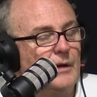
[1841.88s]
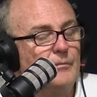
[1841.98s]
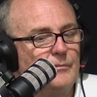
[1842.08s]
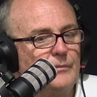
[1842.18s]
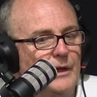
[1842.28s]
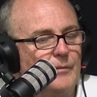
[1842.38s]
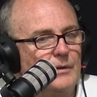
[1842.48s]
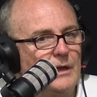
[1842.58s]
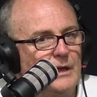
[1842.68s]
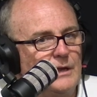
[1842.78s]
Yep.
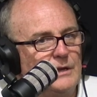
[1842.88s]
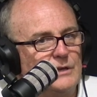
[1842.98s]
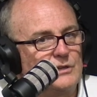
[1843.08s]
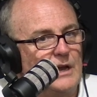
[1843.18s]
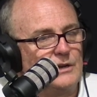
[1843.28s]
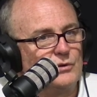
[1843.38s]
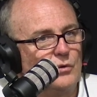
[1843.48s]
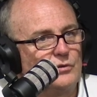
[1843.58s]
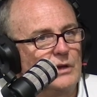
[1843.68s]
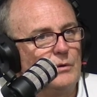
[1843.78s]
It's and
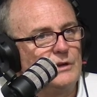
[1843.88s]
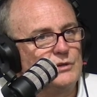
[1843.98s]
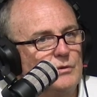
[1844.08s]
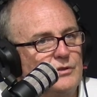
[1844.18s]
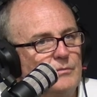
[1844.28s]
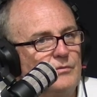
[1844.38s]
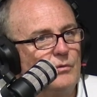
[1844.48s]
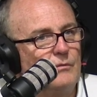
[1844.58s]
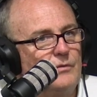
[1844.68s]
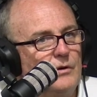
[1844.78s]
he's with them
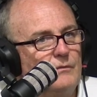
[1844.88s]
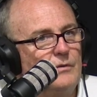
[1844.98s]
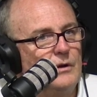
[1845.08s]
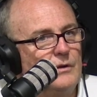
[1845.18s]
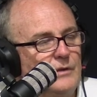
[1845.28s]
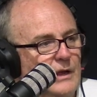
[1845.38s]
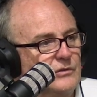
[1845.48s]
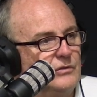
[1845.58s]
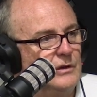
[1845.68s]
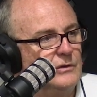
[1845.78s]
for
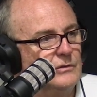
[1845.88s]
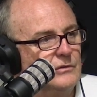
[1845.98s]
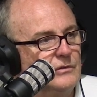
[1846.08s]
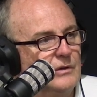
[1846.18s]
next season.